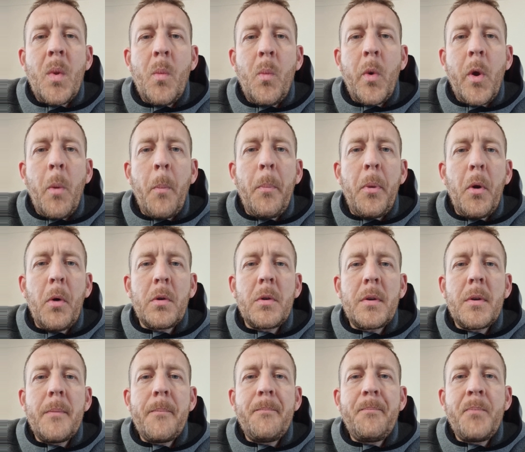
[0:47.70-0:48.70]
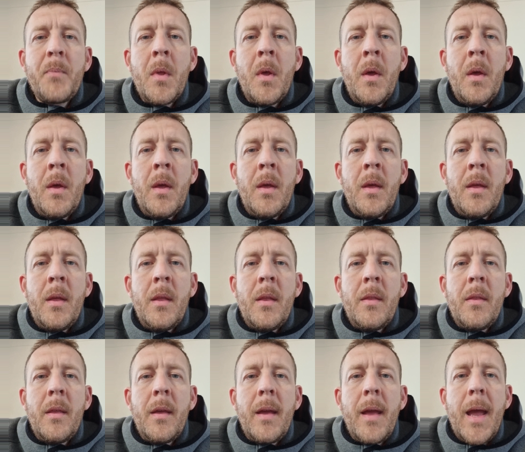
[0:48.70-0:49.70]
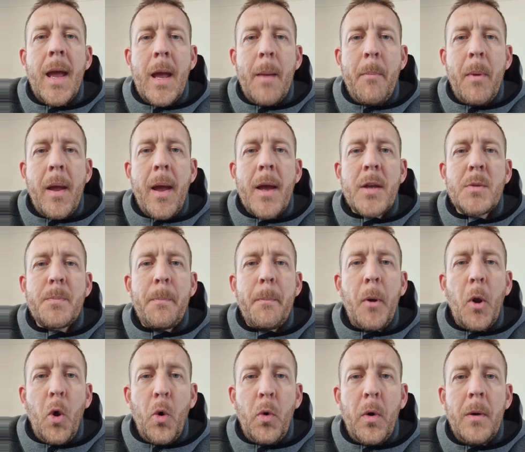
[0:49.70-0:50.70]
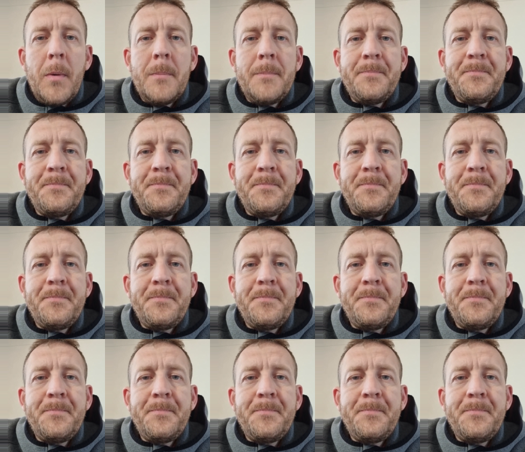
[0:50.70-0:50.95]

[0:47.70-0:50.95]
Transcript: we unplugged the ABS plug.